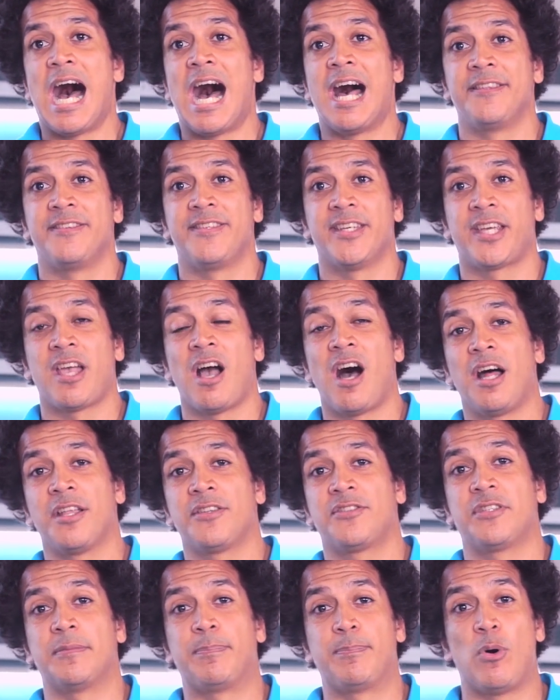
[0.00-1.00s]
And it
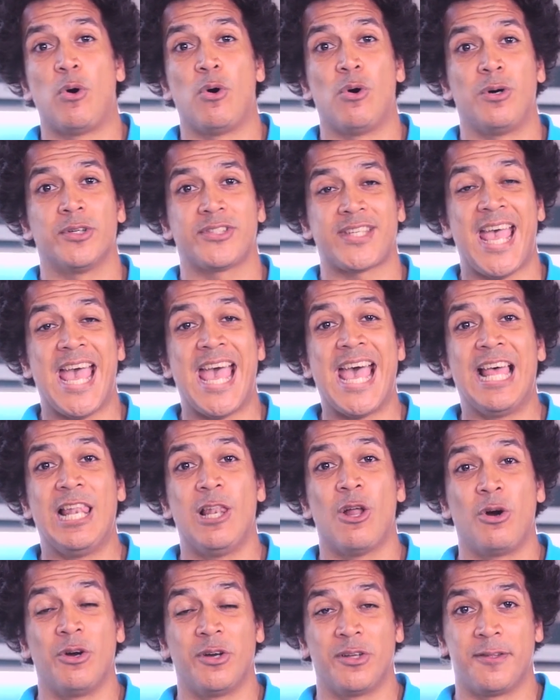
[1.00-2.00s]
can't support hair
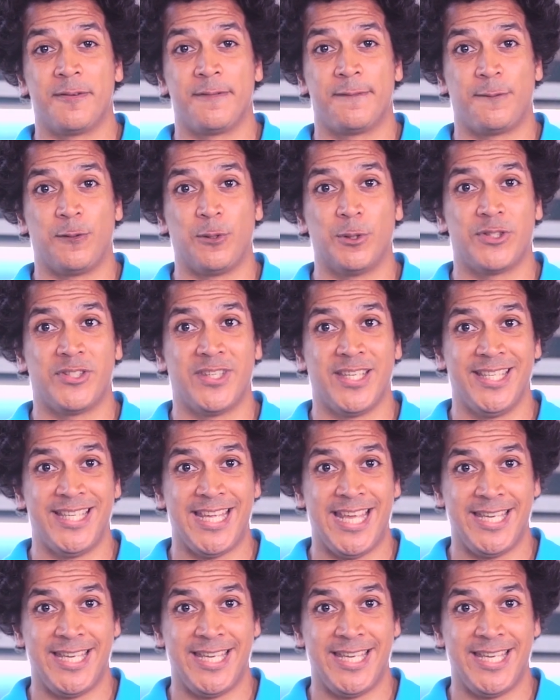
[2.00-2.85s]
longer than 14